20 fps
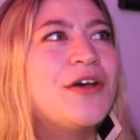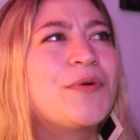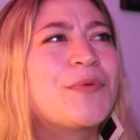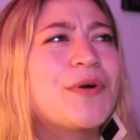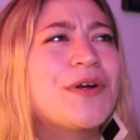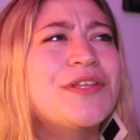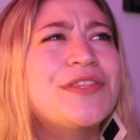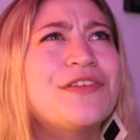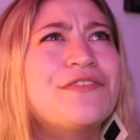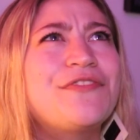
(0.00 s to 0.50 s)

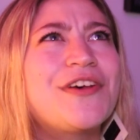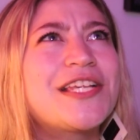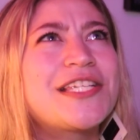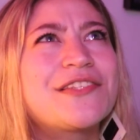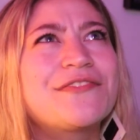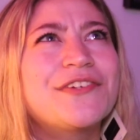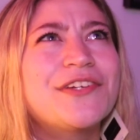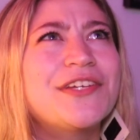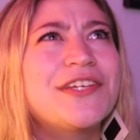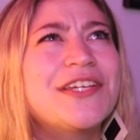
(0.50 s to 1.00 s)
We're in the
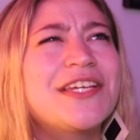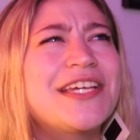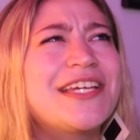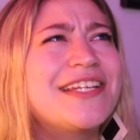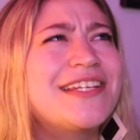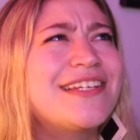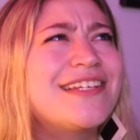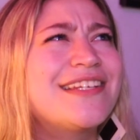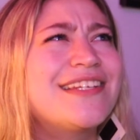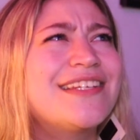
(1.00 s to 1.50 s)
festival
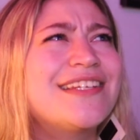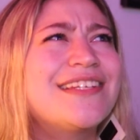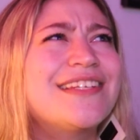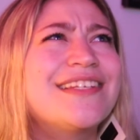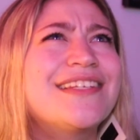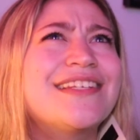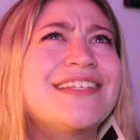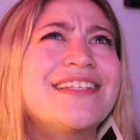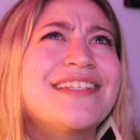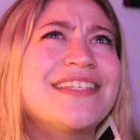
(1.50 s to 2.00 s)

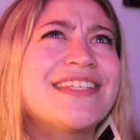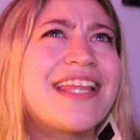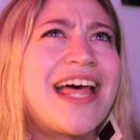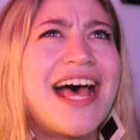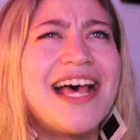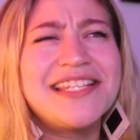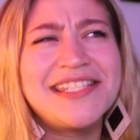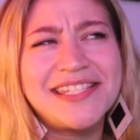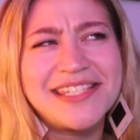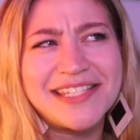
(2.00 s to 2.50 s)
in
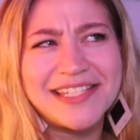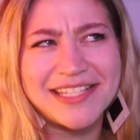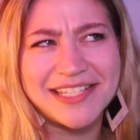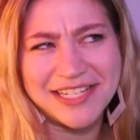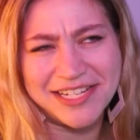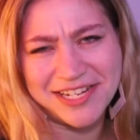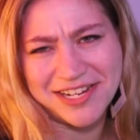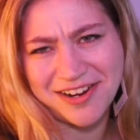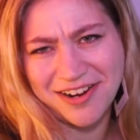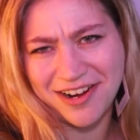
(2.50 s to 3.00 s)
last
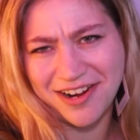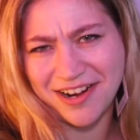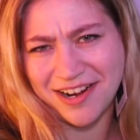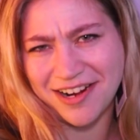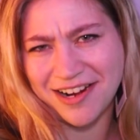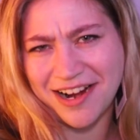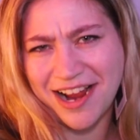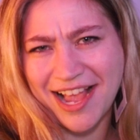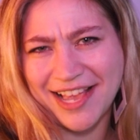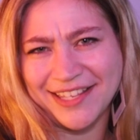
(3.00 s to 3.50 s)

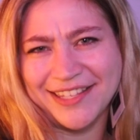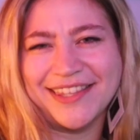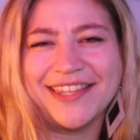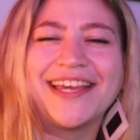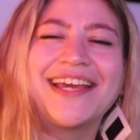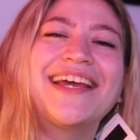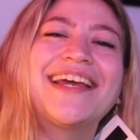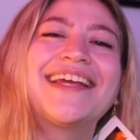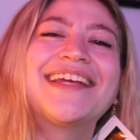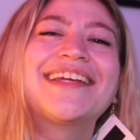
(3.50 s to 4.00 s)
year, I
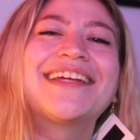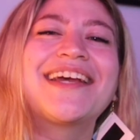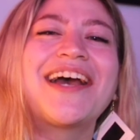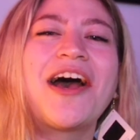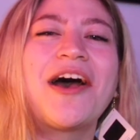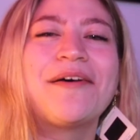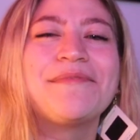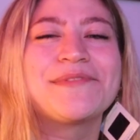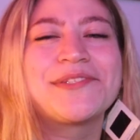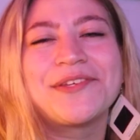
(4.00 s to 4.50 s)
think.
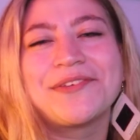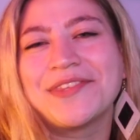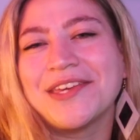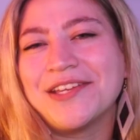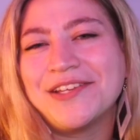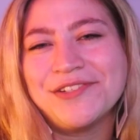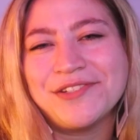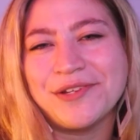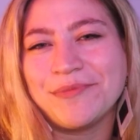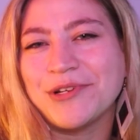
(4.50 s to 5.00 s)
So
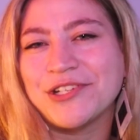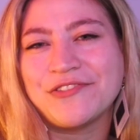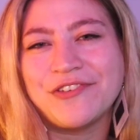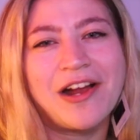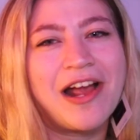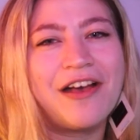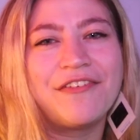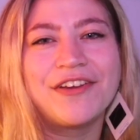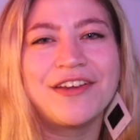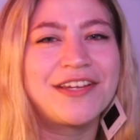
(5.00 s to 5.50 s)
thank you so much
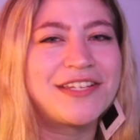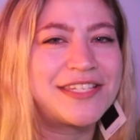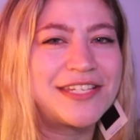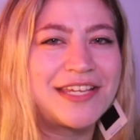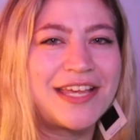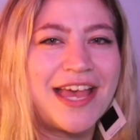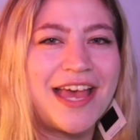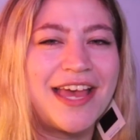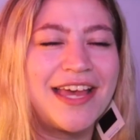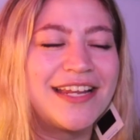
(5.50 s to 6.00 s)
for having us
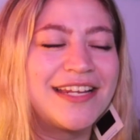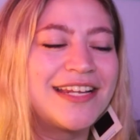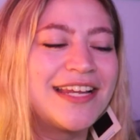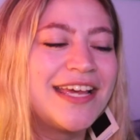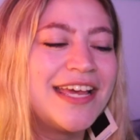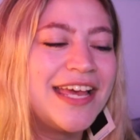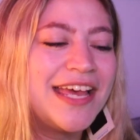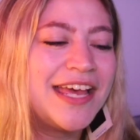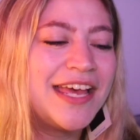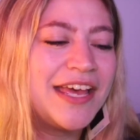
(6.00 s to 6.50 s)
again.